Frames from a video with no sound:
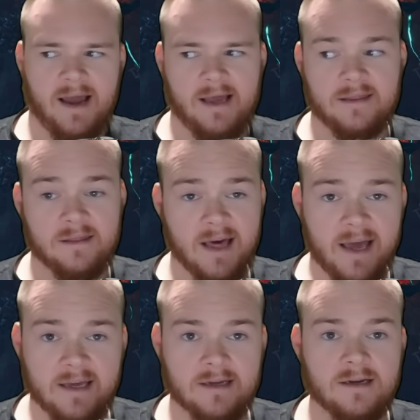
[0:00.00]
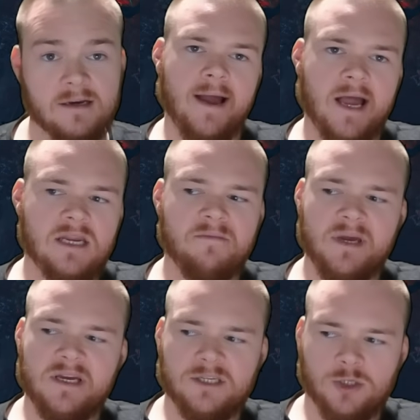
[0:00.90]
and then
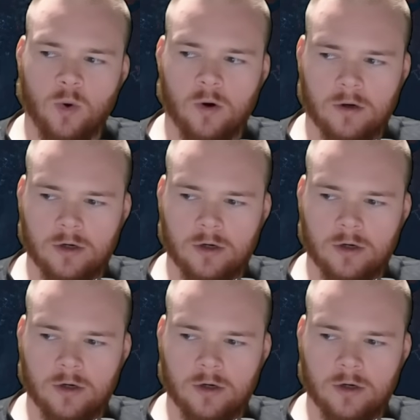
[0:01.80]
enemies or